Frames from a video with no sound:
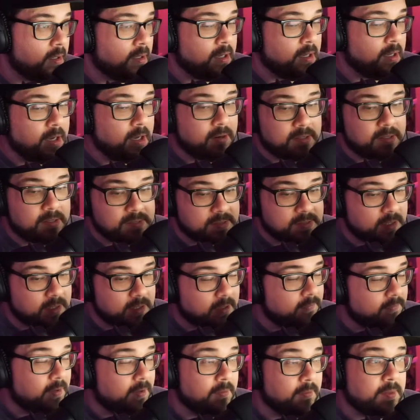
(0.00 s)
Gary's
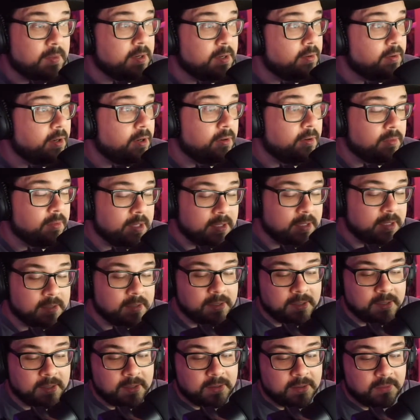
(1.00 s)
stuff. Yeah, we don't know. Like,
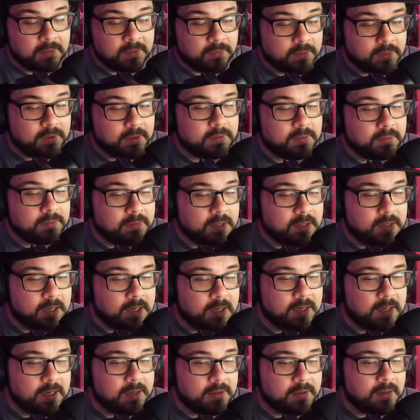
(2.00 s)
we're
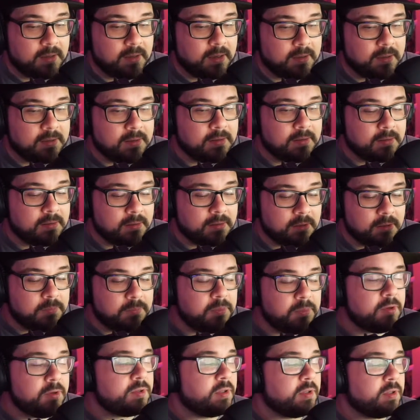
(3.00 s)

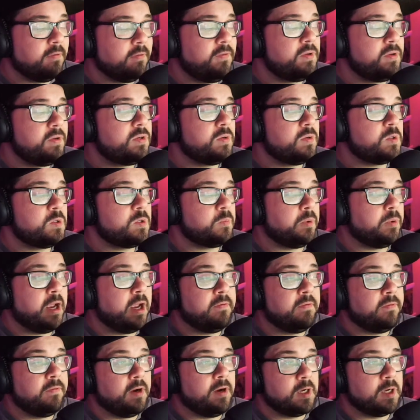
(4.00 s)
the future is
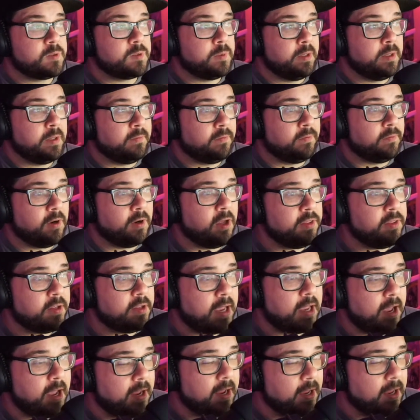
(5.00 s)
bright for X-Men. For all the
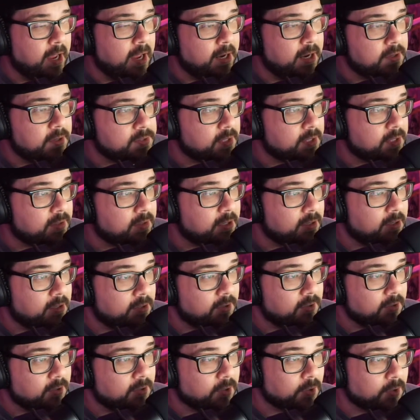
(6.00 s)
haters out there
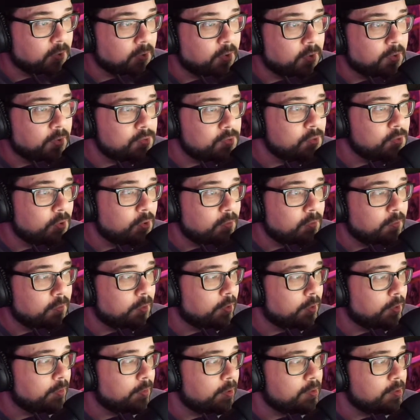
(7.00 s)
that are like, oh, it's
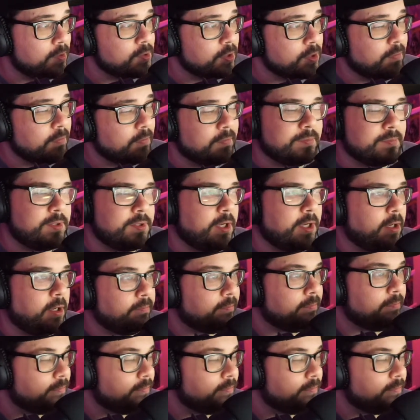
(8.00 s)
over and he's leaving. Shut up.